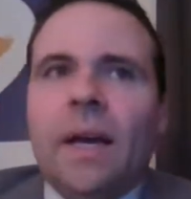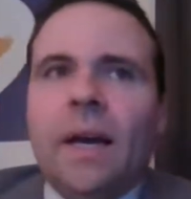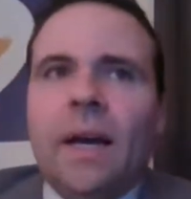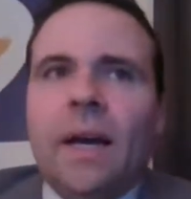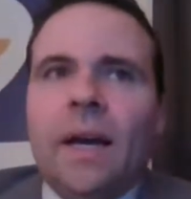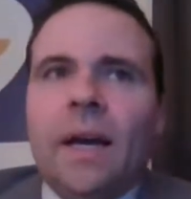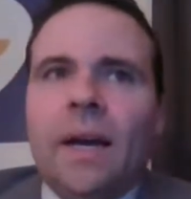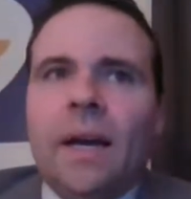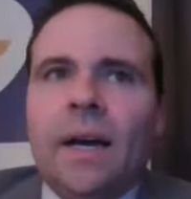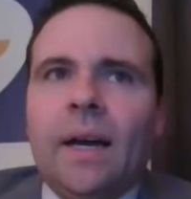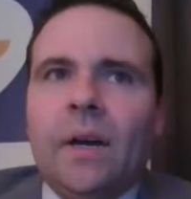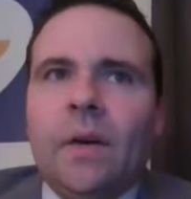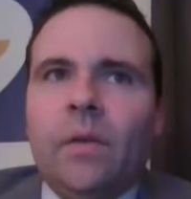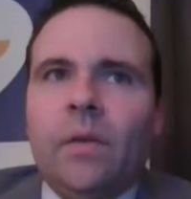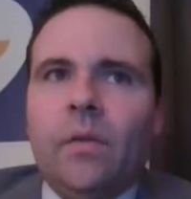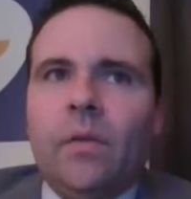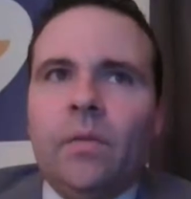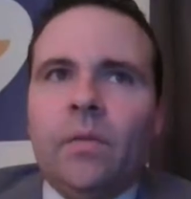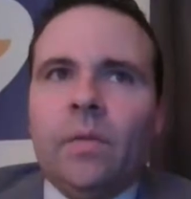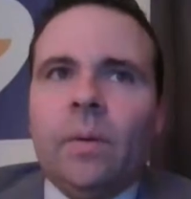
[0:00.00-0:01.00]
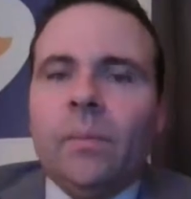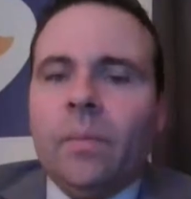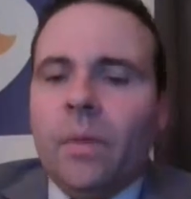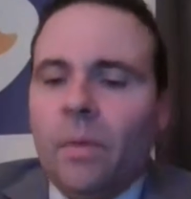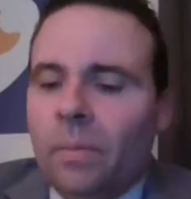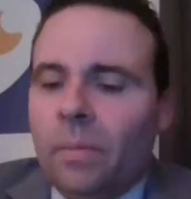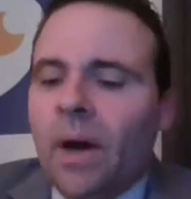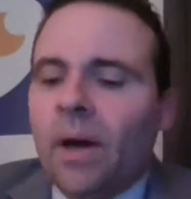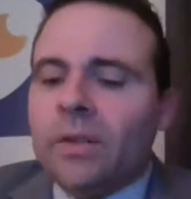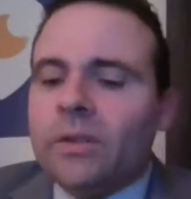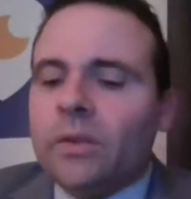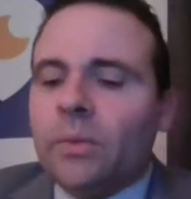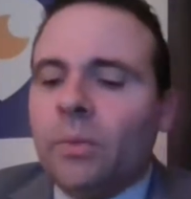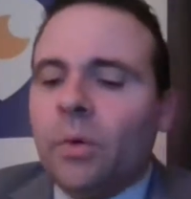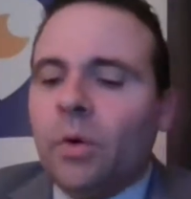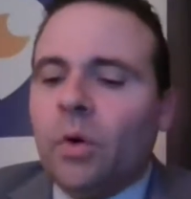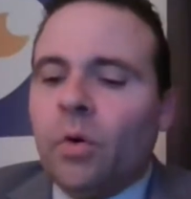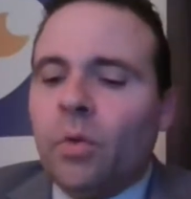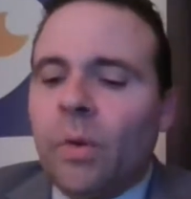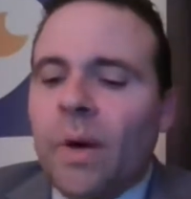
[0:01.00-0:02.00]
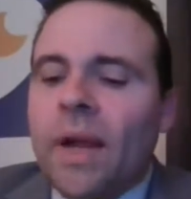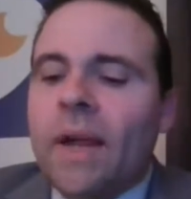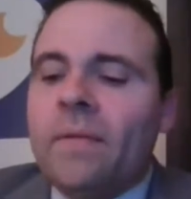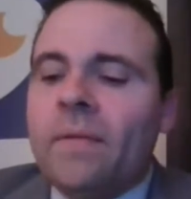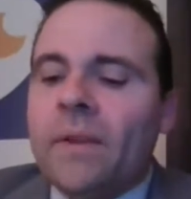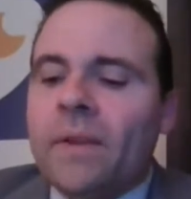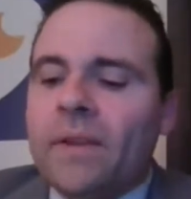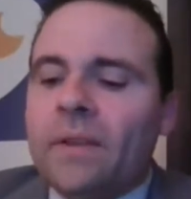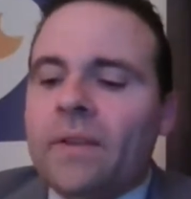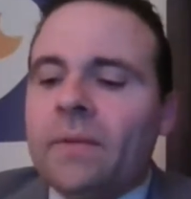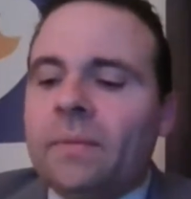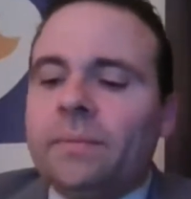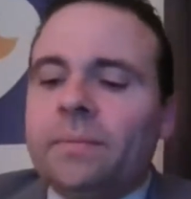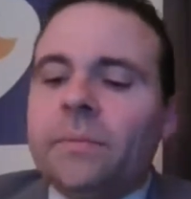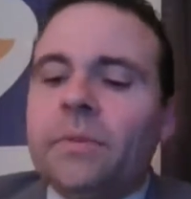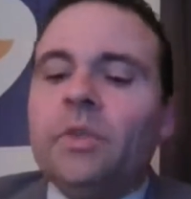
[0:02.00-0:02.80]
the Baltimore Ravens.